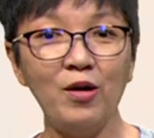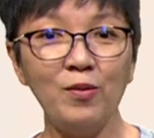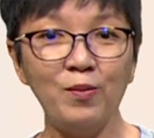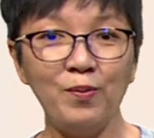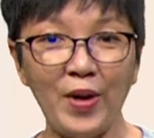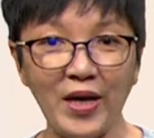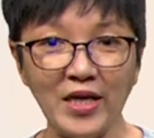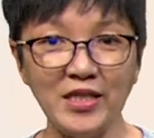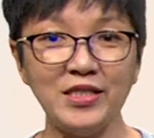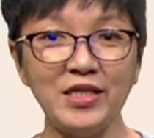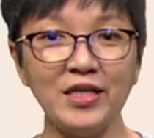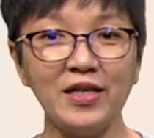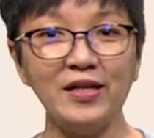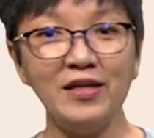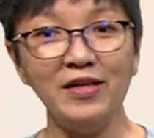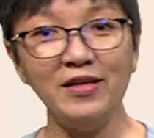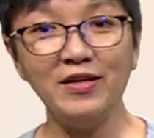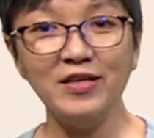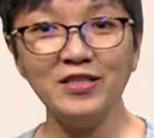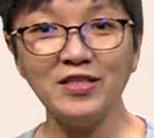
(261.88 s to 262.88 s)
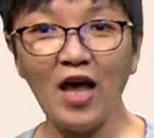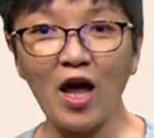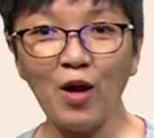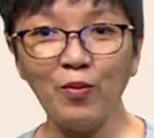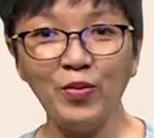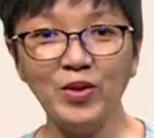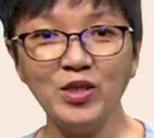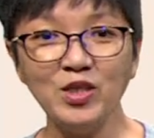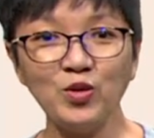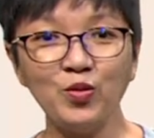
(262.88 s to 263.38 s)
Basically, this
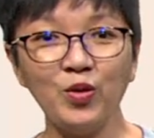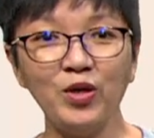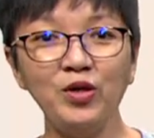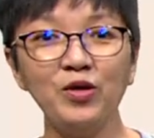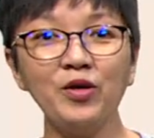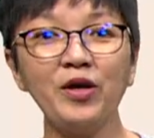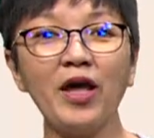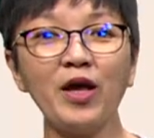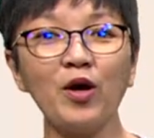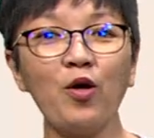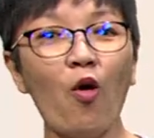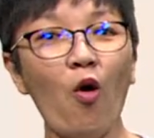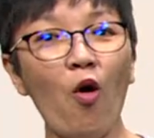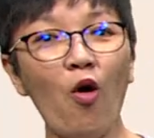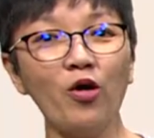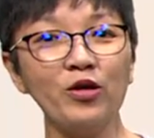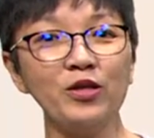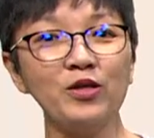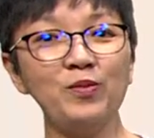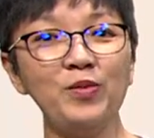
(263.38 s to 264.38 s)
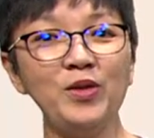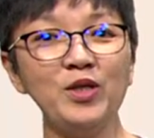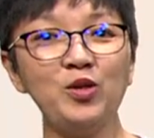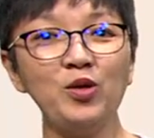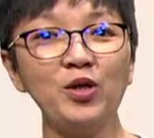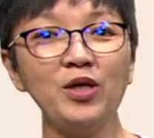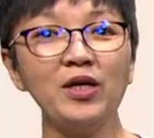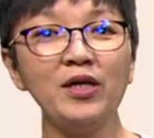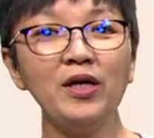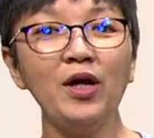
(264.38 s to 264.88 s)
happens when you get caught
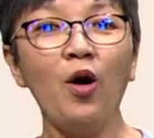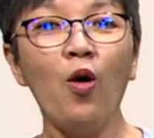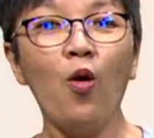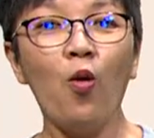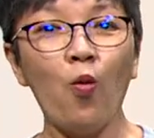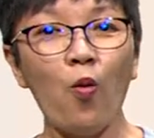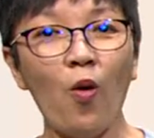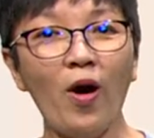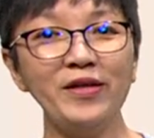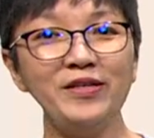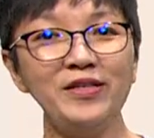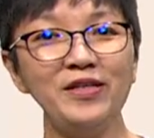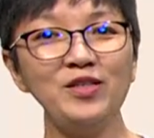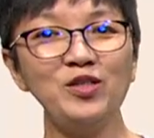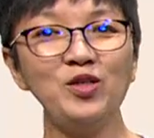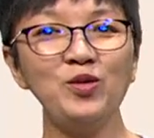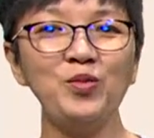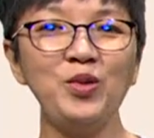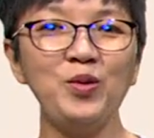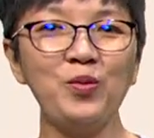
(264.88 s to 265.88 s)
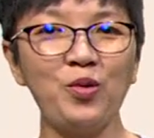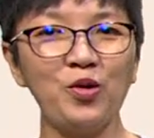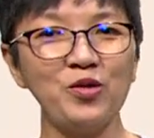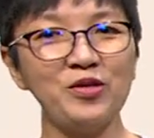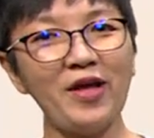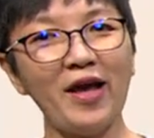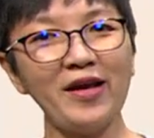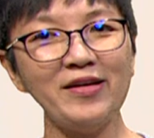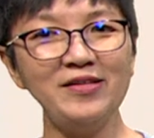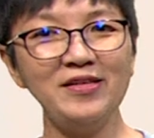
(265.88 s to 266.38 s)
between wanting to be
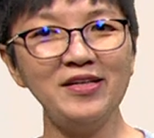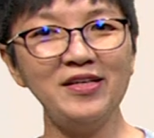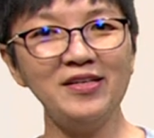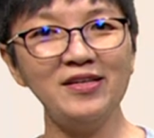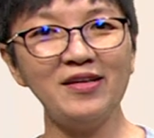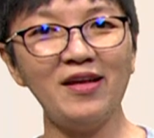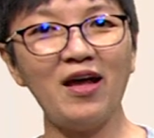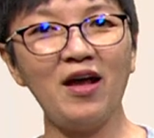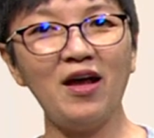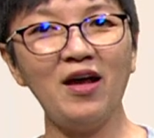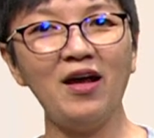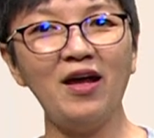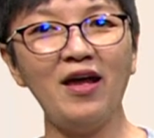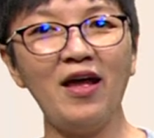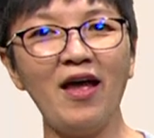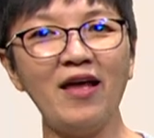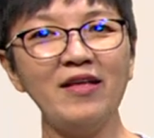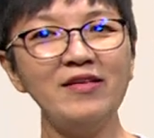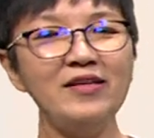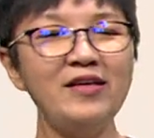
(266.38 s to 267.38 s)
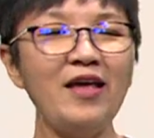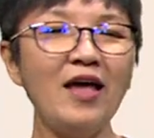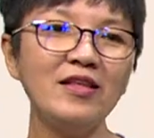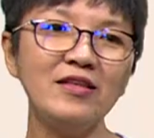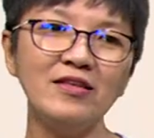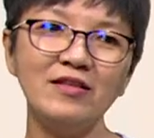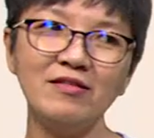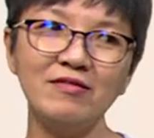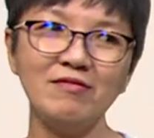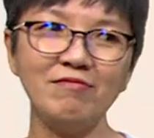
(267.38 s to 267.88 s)
protected and yet
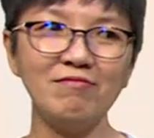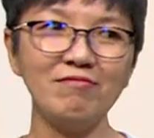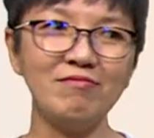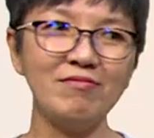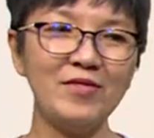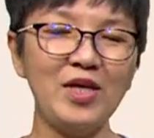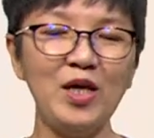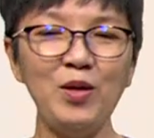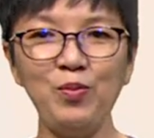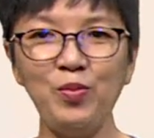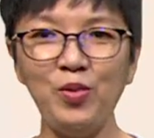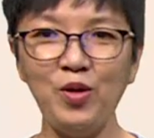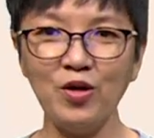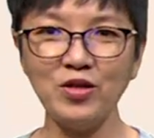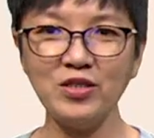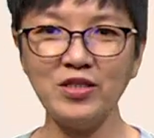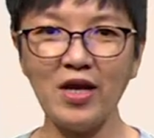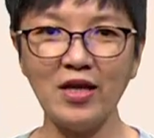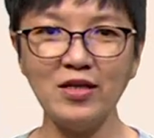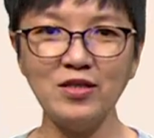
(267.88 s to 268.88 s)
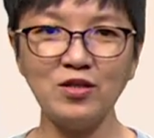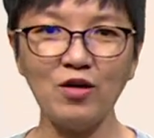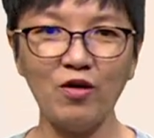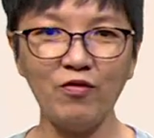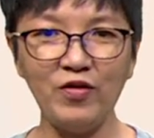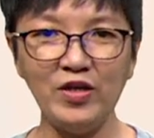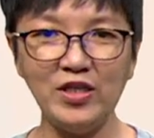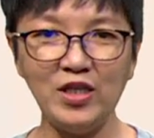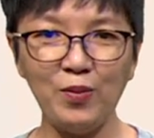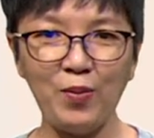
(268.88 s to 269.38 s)
keep your sense of
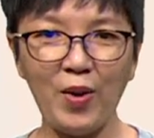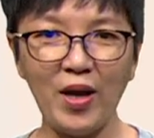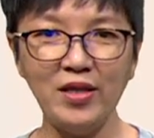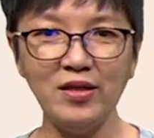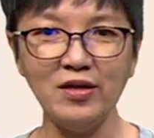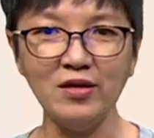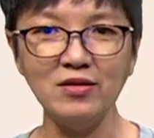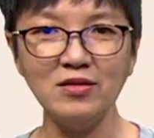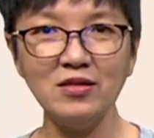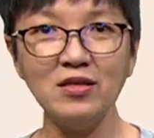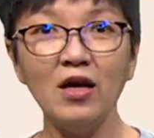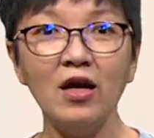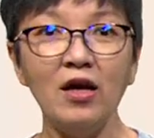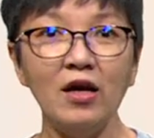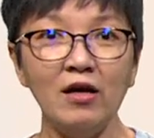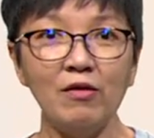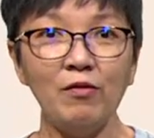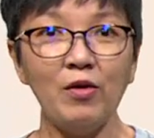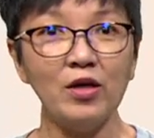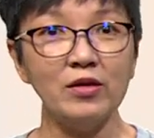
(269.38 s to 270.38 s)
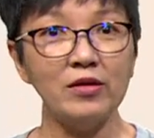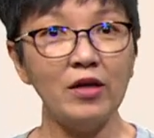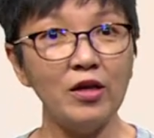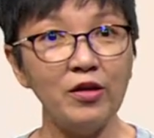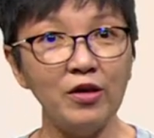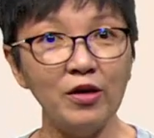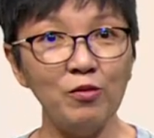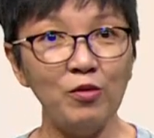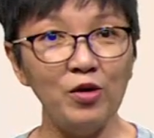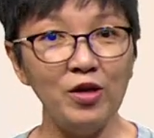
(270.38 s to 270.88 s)
independence. Well,
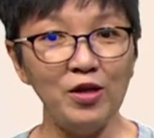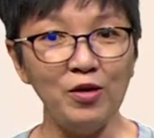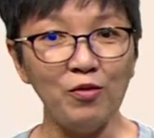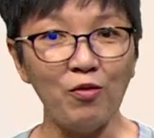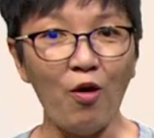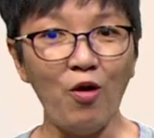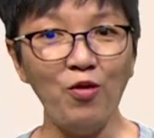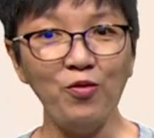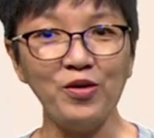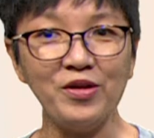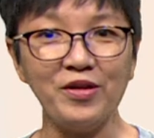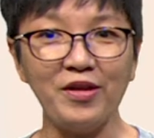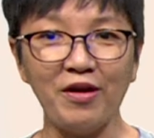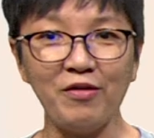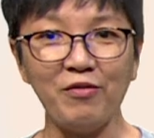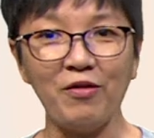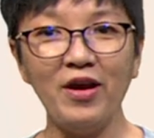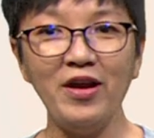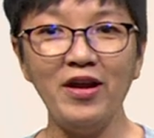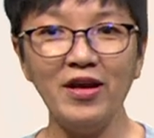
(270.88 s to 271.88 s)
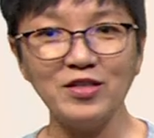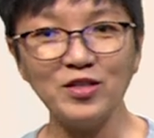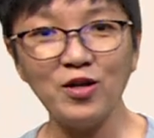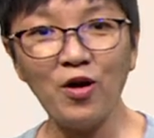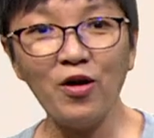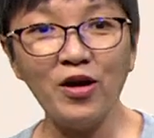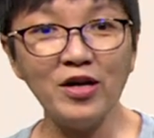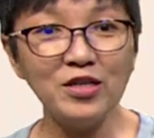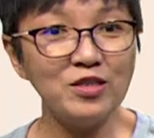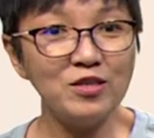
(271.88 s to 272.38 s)
nothing really wrong with that, right? As
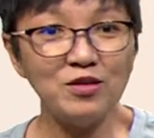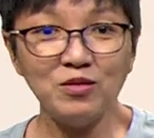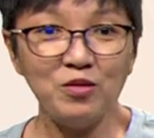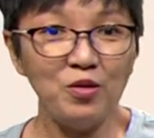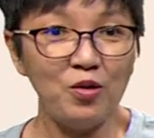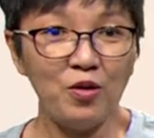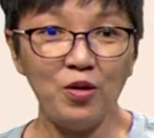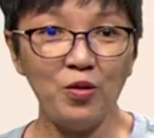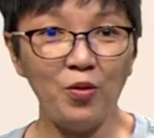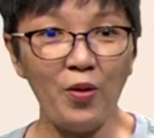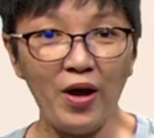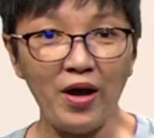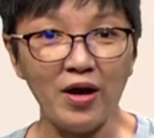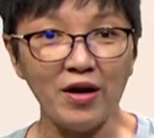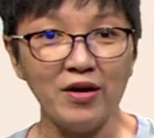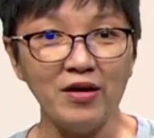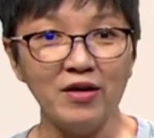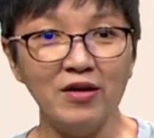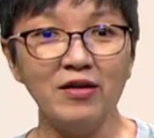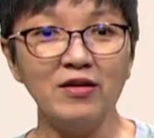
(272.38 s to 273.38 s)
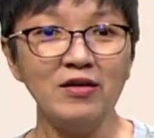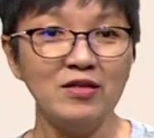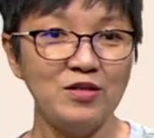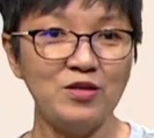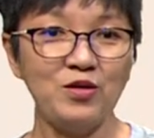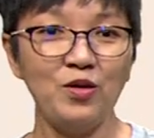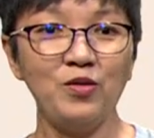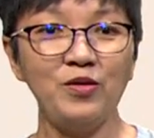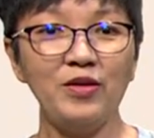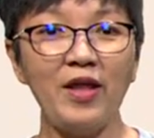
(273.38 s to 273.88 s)
long as you're aware.
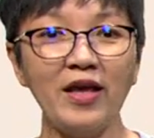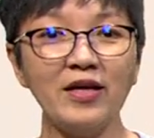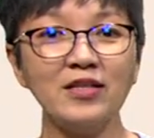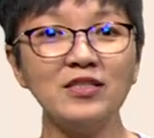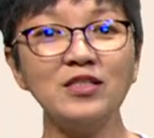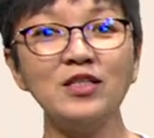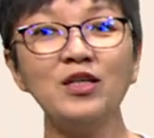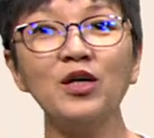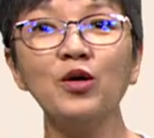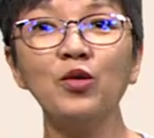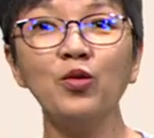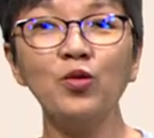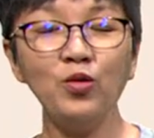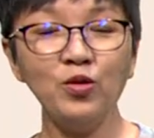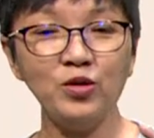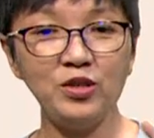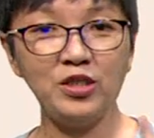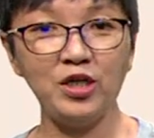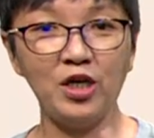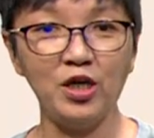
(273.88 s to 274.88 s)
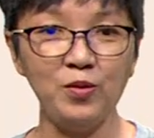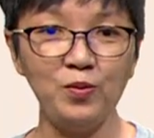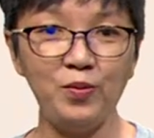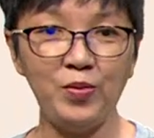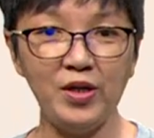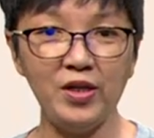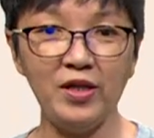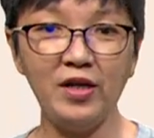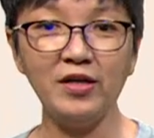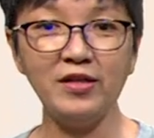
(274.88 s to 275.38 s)
So next, the Wu Chen
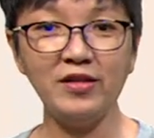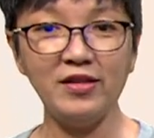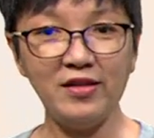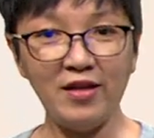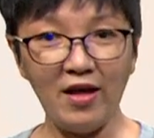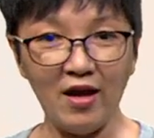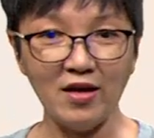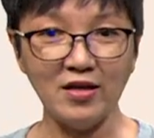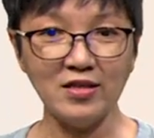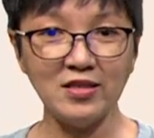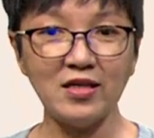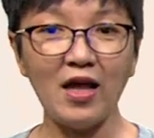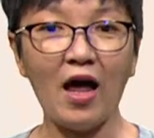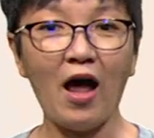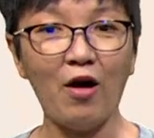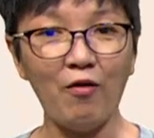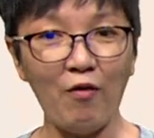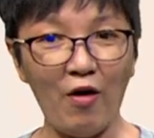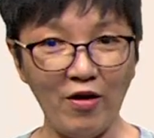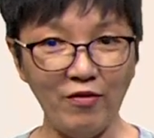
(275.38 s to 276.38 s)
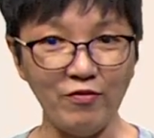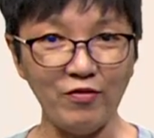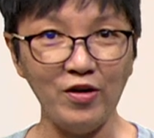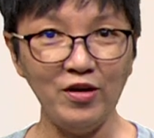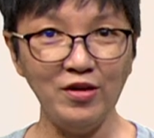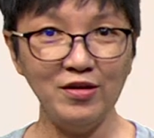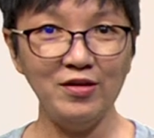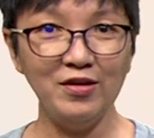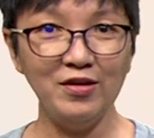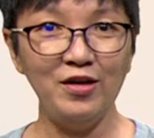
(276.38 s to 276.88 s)
pillar does, however,
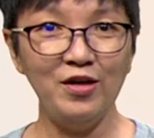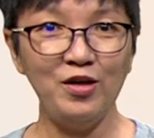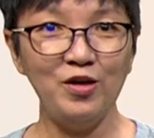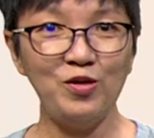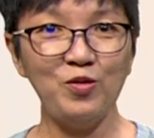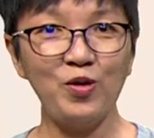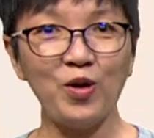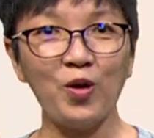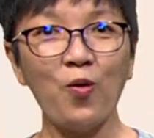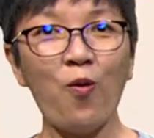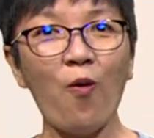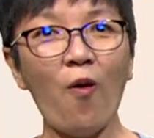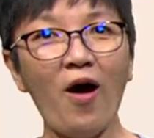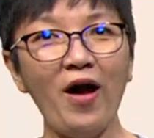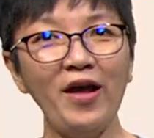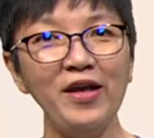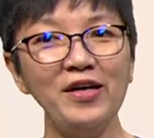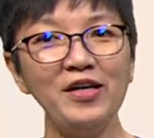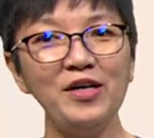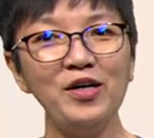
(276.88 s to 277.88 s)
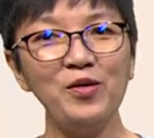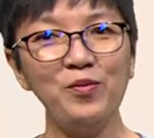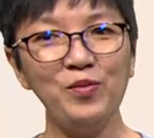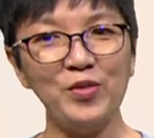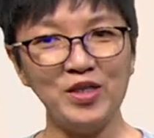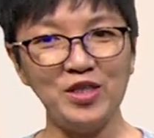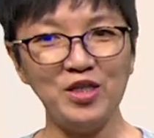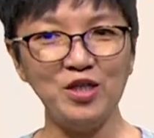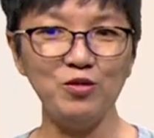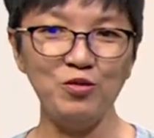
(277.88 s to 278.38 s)
require
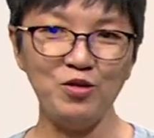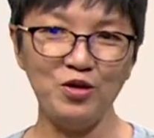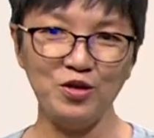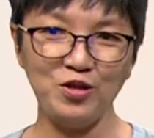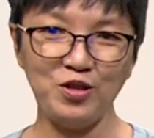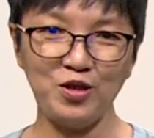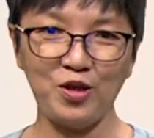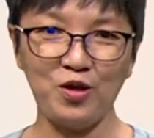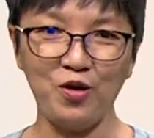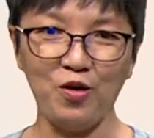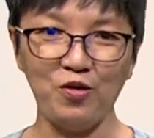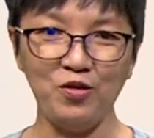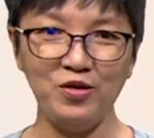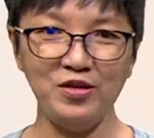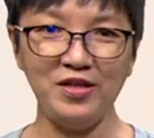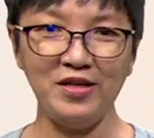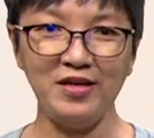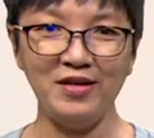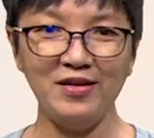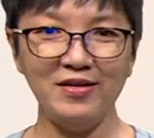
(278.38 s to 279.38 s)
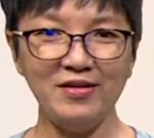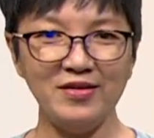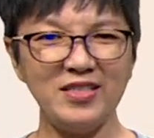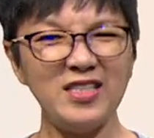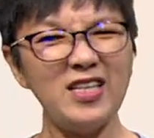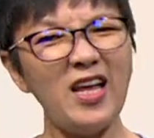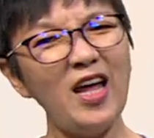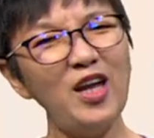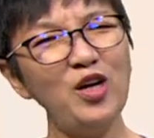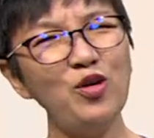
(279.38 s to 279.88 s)
material security. Is
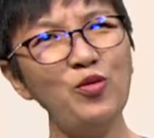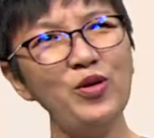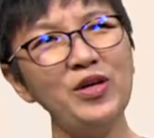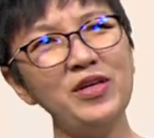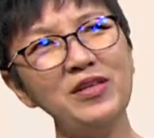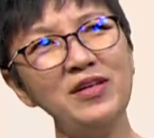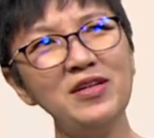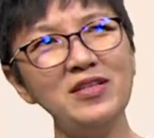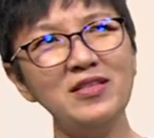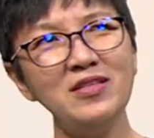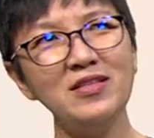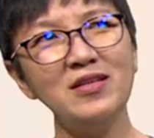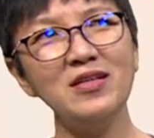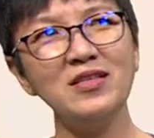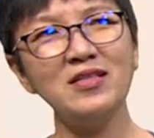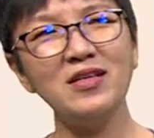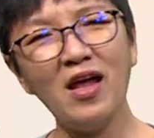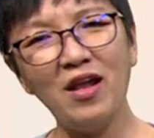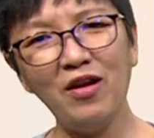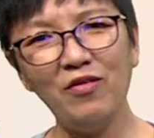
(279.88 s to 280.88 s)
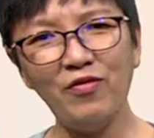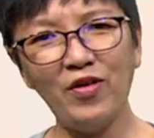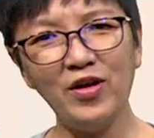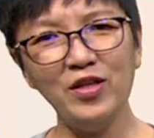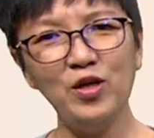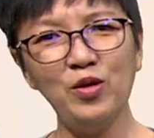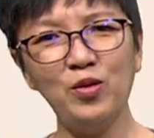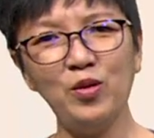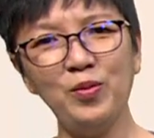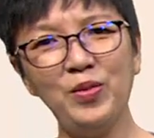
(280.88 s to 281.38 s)
that a weakness? Is that a
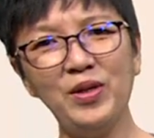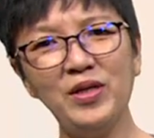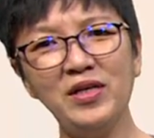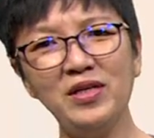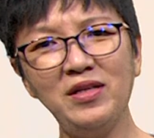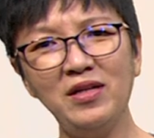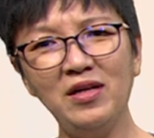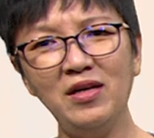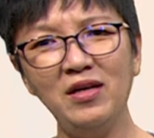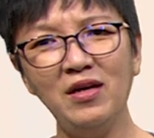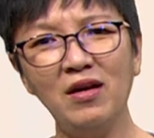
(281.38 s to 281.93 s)
vulnerability?